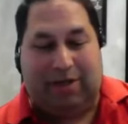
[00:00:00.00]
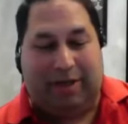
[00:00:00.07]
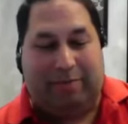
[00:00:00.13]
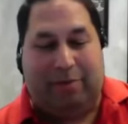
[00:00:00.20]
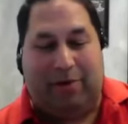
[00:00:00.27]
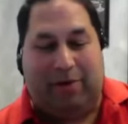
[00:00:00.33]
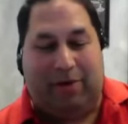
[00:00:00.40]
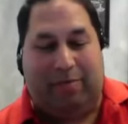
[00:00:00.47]

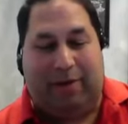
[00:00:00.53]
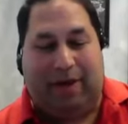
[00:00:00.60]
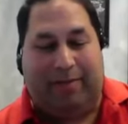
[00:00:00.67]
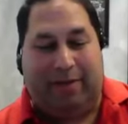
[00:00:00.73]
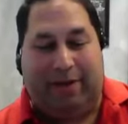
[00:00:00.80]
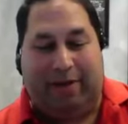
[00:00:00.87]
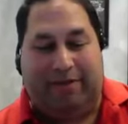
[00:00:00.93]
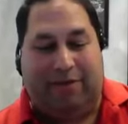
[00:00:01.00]
that ball to
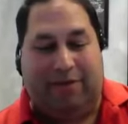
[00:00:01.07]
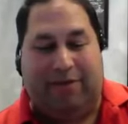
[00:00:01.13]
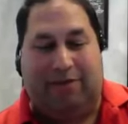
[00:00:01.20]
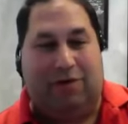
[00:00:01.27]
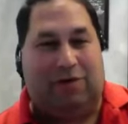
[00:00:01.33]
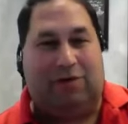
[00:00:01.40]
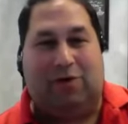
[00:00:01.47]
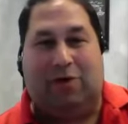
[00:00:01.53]
Aubameyang for the
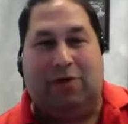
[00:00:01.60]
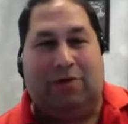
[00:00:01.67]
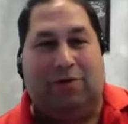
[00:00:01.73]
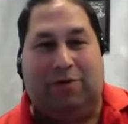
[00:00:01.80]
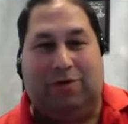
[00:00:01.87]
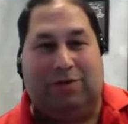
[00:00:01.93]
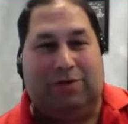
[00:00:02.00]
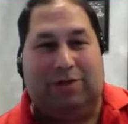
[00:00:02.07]
first
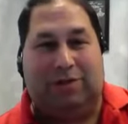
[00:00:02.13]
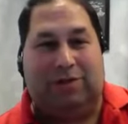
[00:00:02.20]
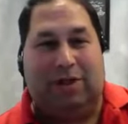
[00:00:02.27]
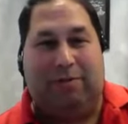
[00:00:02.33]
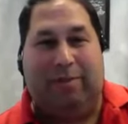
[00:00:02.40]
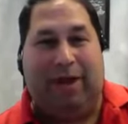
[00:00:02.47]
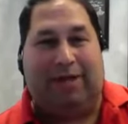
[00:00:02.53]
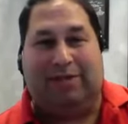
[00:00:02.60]
goal was just
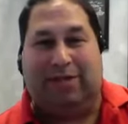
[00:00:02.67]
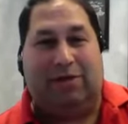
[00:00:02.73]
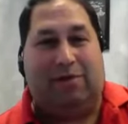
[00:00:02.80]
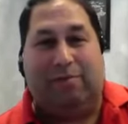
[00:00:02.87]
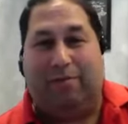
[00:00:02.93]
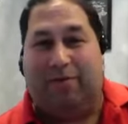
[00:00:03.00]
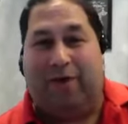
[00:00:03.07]
amazing.